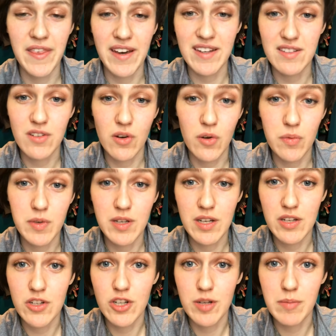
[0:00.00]
that's all we
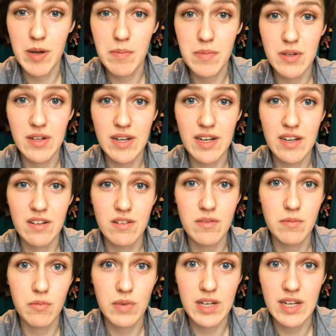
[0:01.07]
need to remember. And
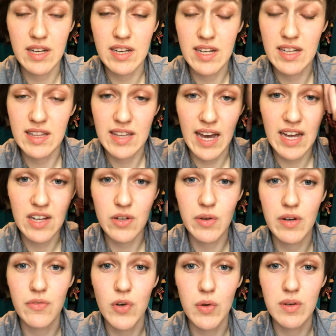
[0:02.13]
we need to get that into
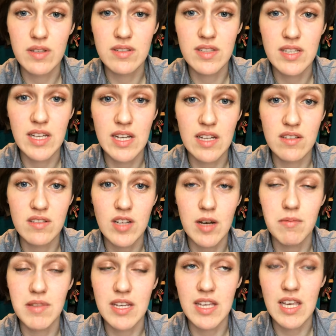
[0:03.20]
our focus again and
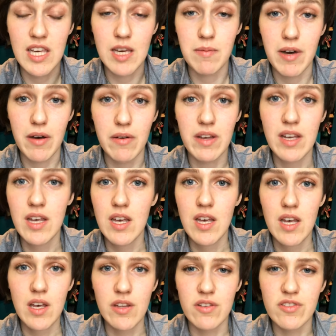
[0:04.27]
stop thinking about
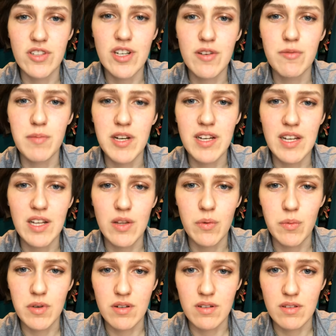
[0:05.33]
there's enough money in the
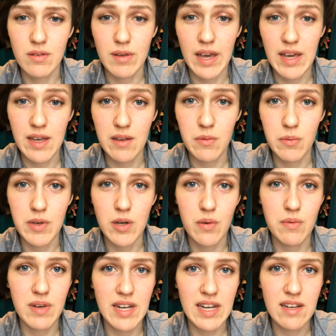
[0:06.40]
world, okay? We
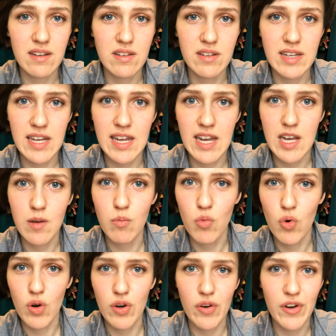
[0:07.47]
don't need to get any
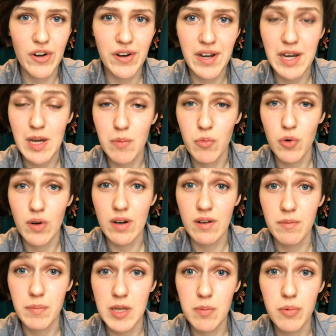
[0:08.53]
more, earn any more.
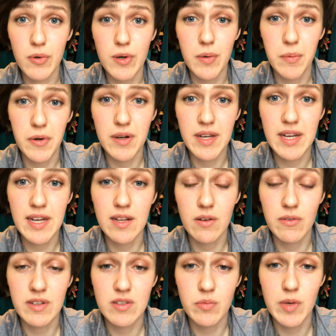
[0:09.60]
People are working, and the
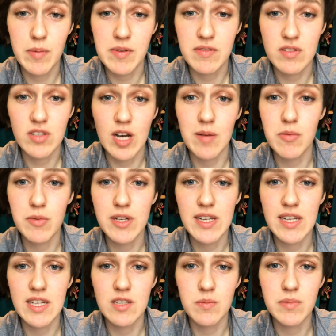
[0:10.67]
reason why we've stopped
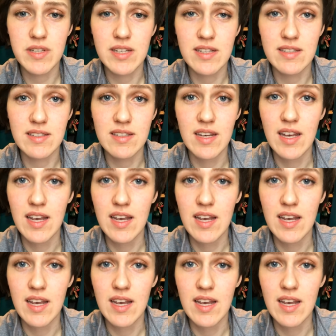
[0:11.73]
working is because